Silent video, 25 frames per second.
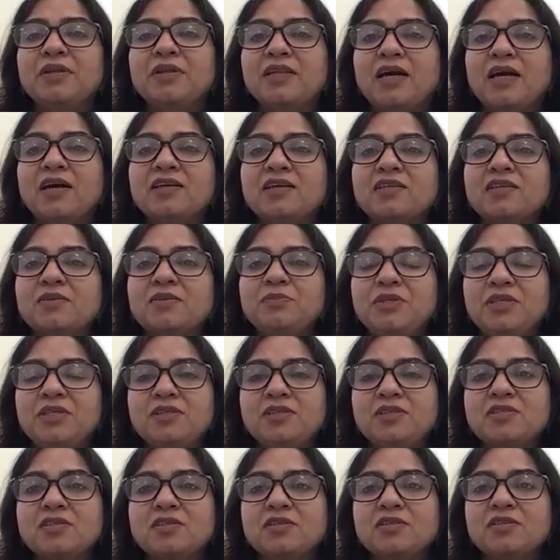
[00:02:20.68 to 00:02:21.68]
menarche
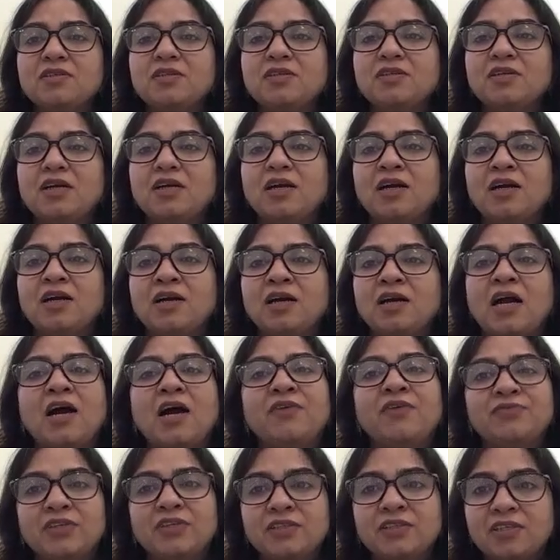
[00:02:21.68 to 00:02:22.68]
means
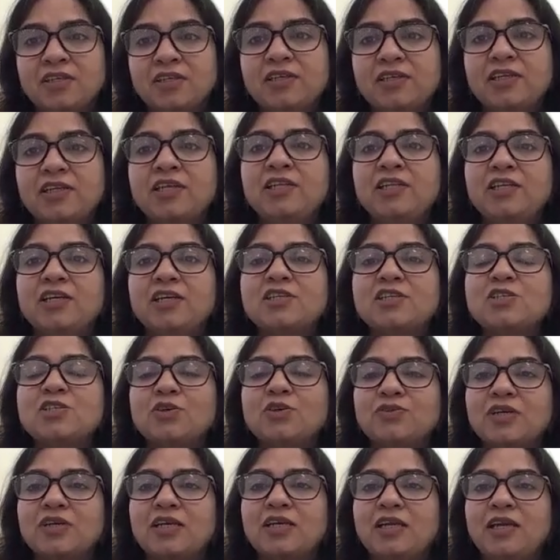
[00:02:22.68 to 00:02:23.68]
after 13 years
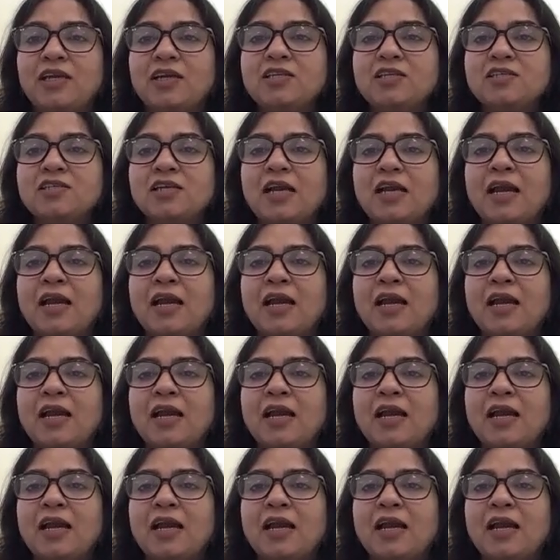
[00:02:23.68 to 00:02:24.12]
of the age,